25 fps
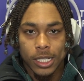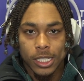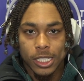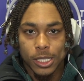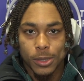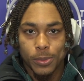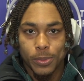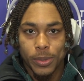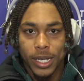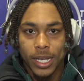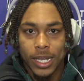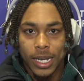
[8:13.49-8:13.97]

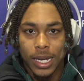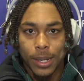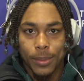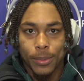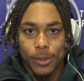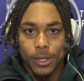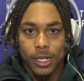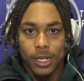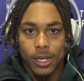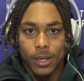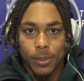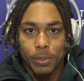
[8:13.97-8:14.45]
just being
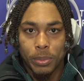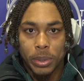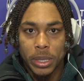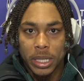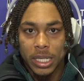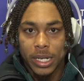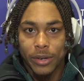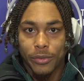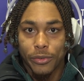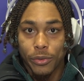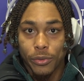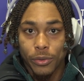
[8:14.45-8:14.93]
able to
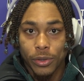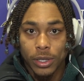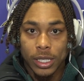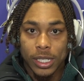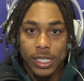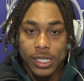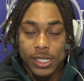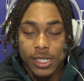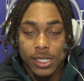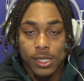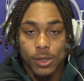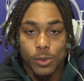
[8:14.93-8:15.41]
put different
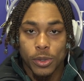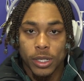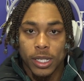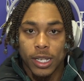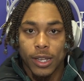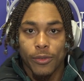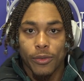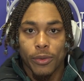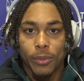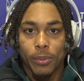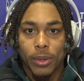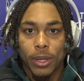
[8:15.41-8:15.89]
releases with
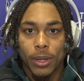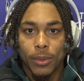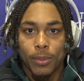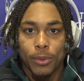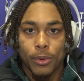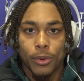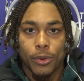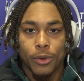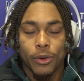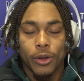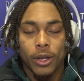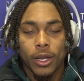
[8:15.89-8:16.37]
different
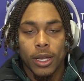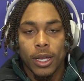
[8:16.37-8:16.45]
people,